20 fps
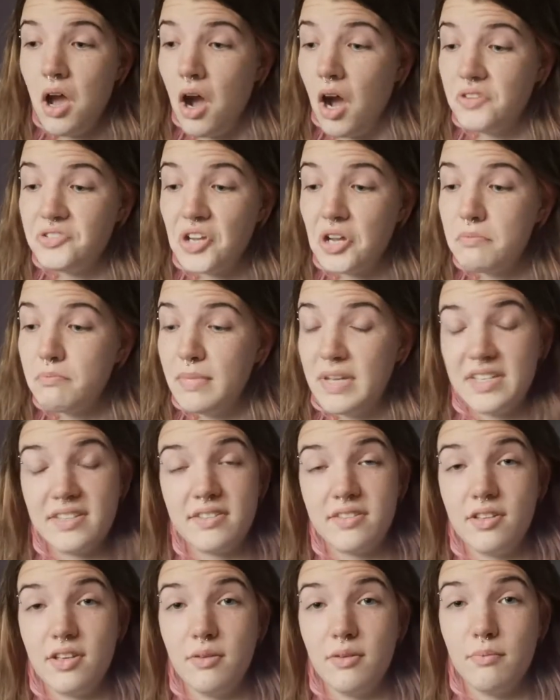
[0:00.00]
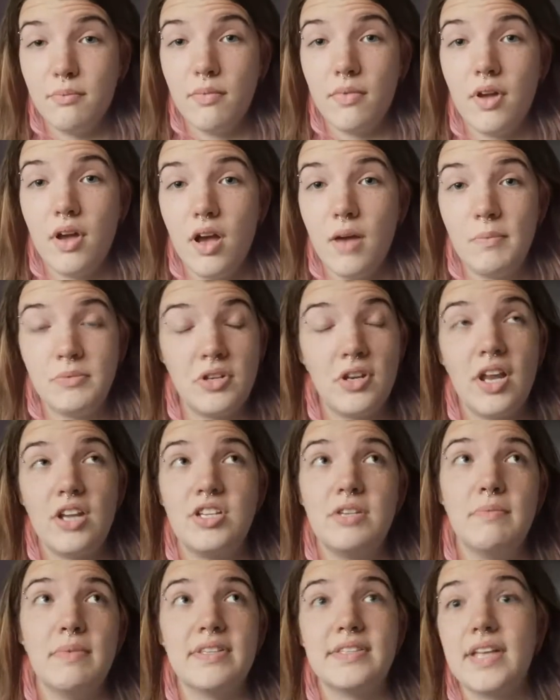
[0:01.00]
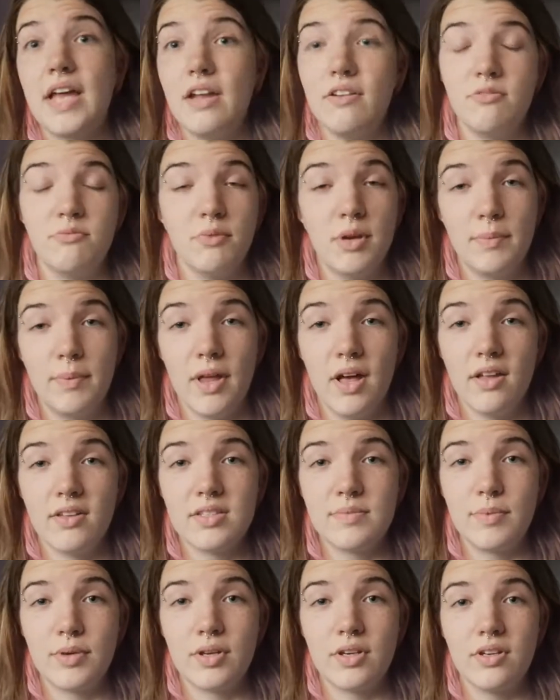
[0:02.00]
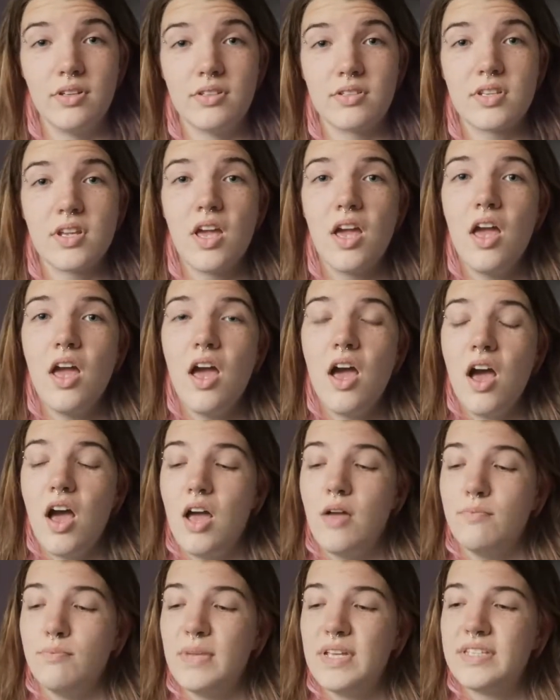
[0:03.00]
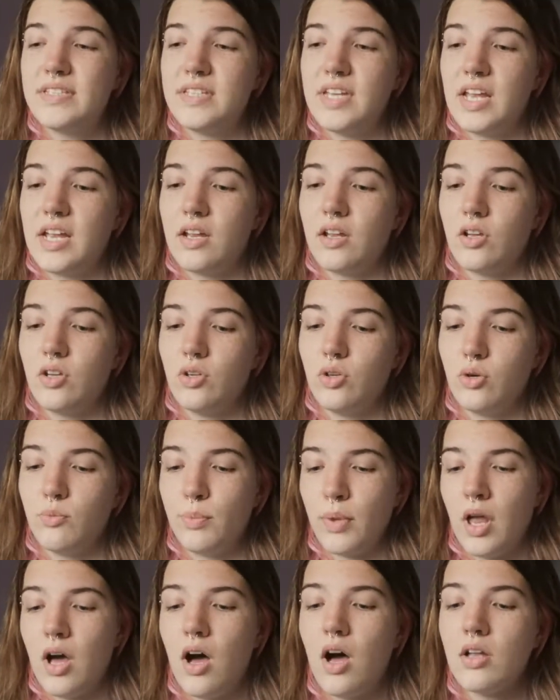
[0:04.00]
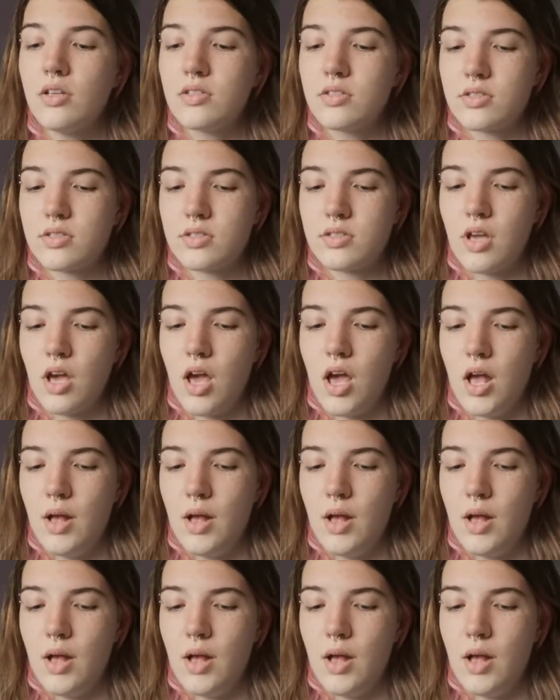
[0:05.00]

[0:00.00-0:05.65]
I don't mist them. Don't actually mist any of my plants, because misting your plants,